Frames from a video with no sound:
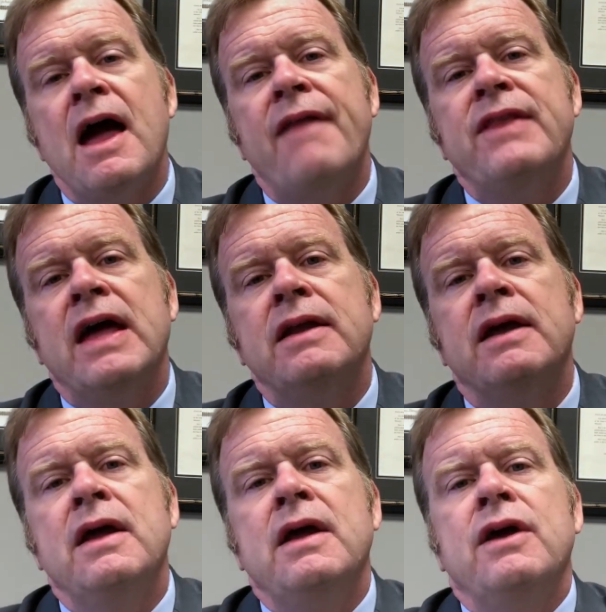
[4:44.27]
And
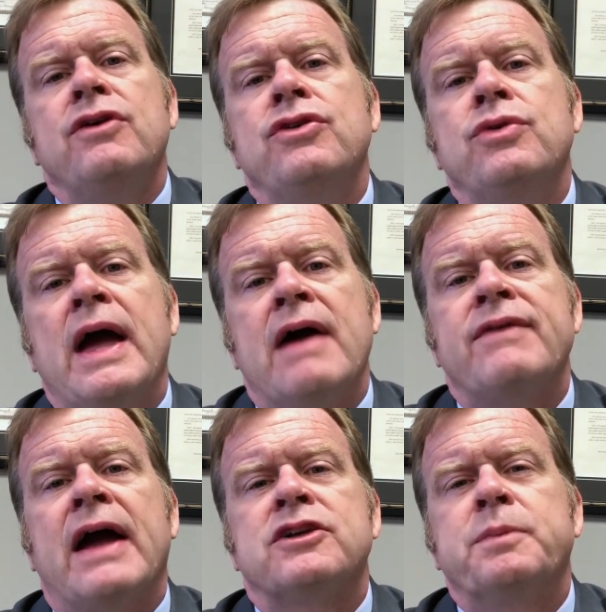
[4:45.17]
then you
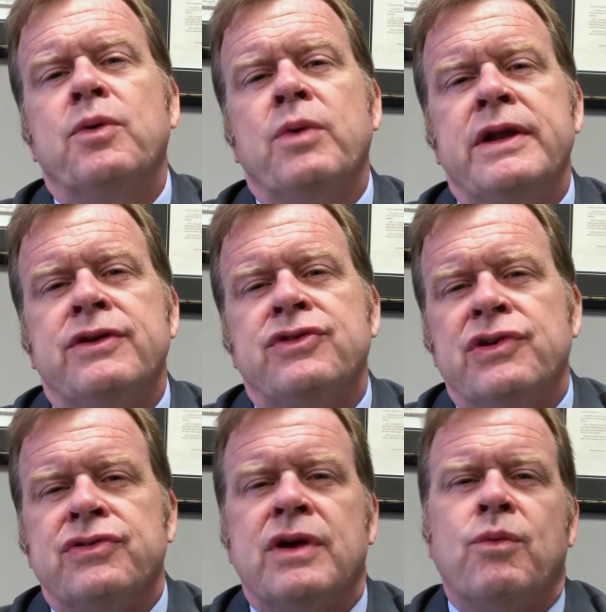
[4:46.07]
have expert
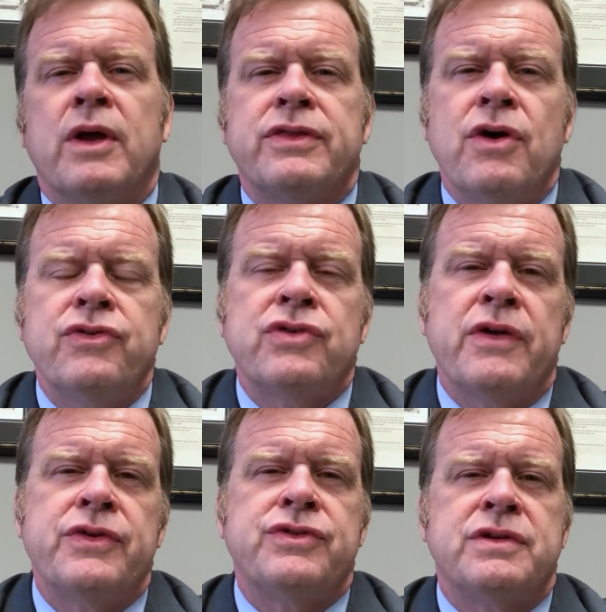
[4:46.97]
witnesses. And what those
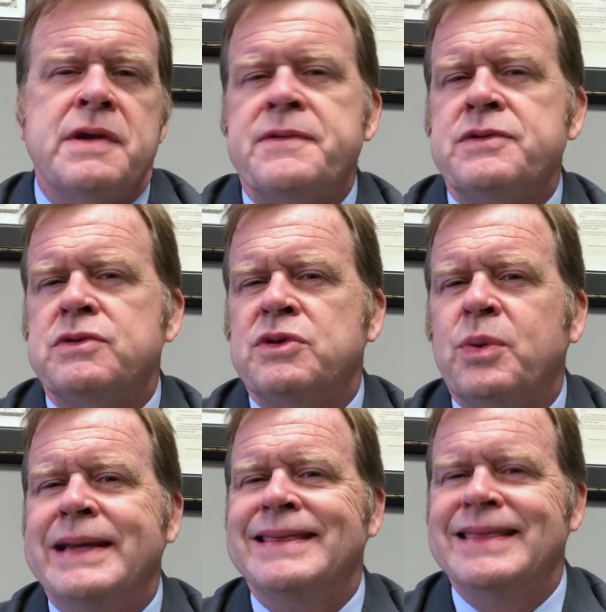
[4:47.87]
are, there's a difference
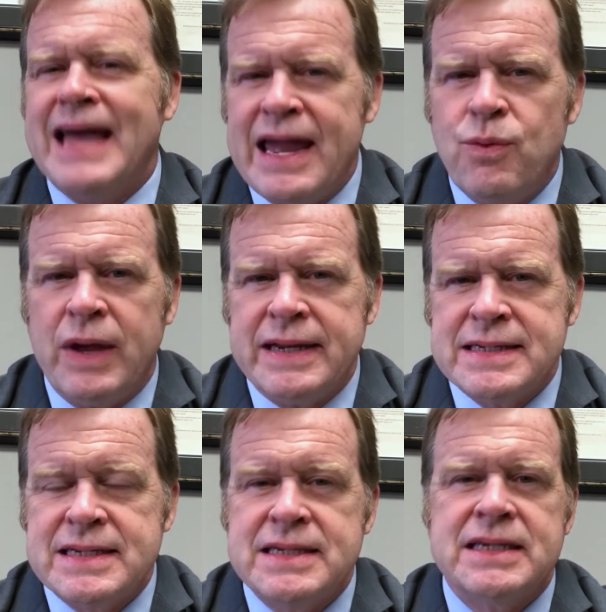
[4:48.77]
between lay
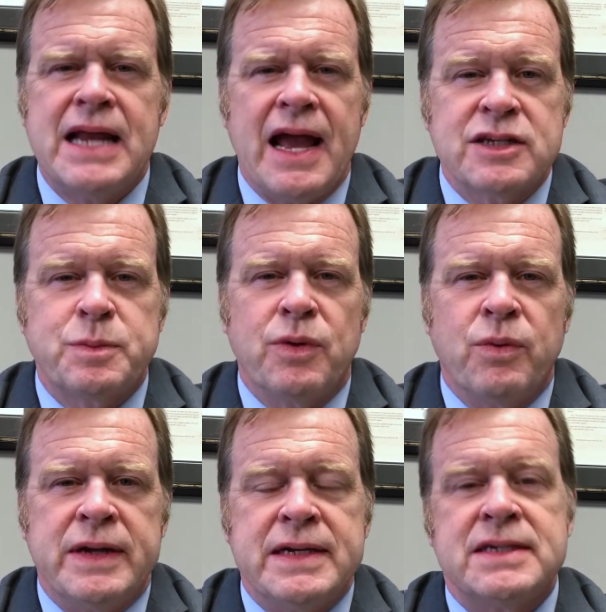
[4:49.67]
witnesses and expert
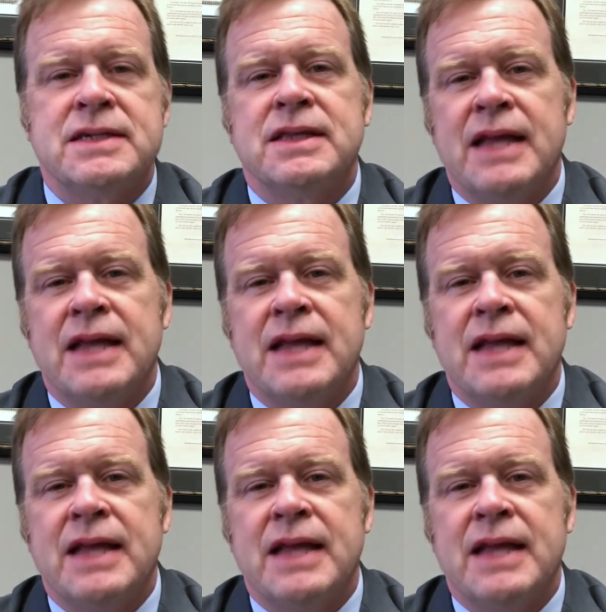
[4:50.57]
witnesses.